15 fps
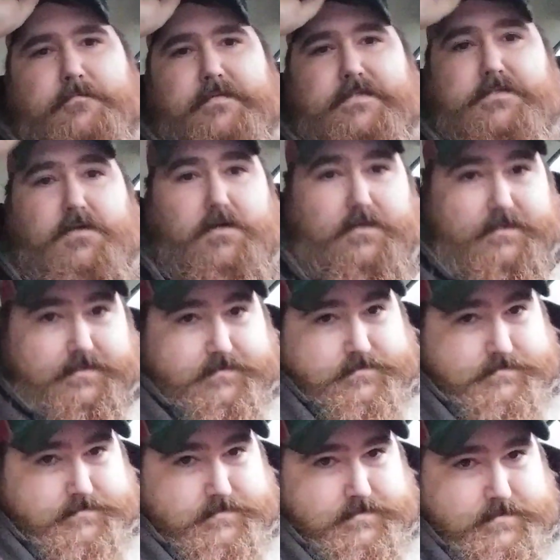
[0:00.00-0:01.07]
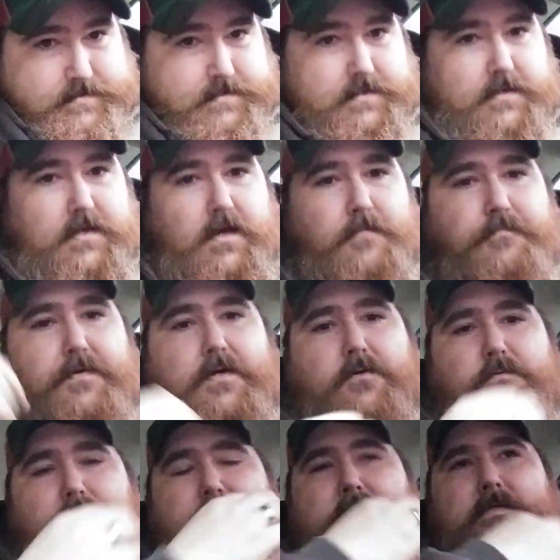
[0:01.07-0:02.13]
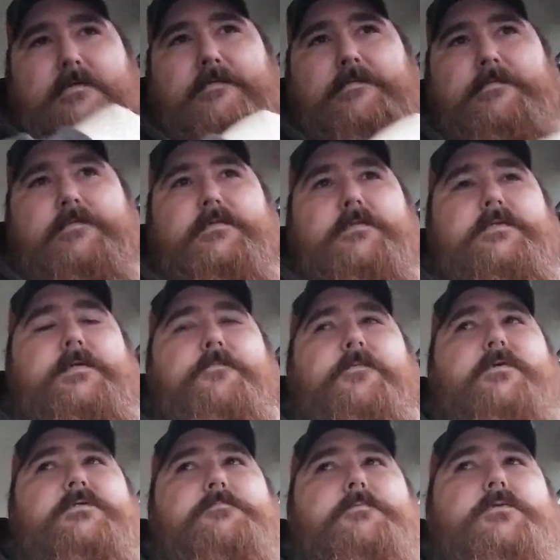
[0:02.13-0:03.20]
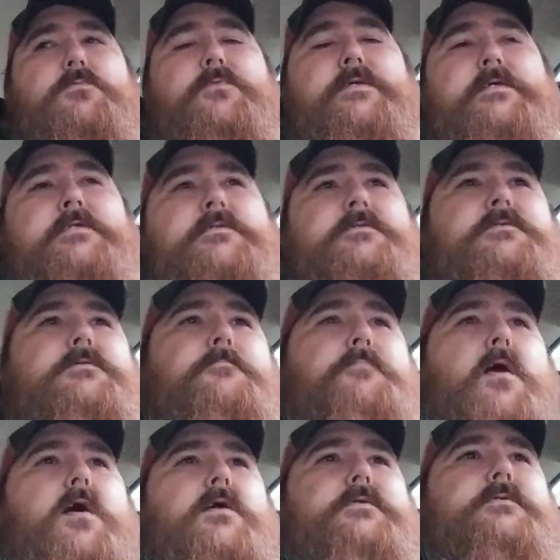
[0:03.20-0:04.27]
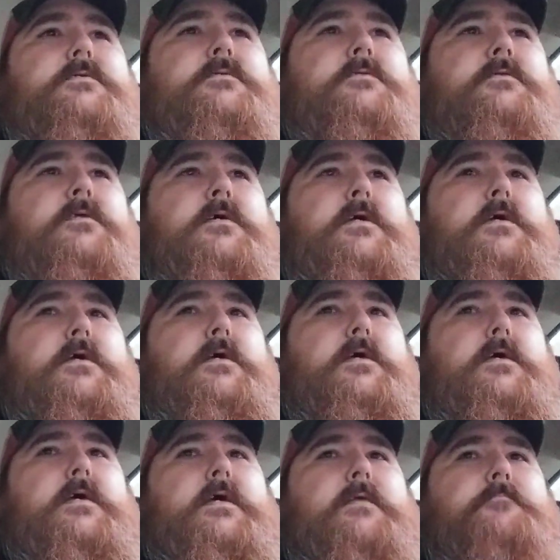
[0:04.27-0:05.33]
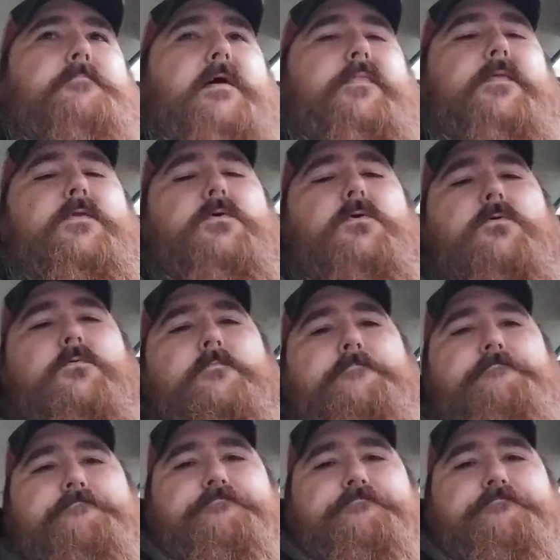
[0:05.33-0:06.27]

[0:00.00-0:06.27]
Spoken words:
to be talking about the difference between Suboxone and Methadone.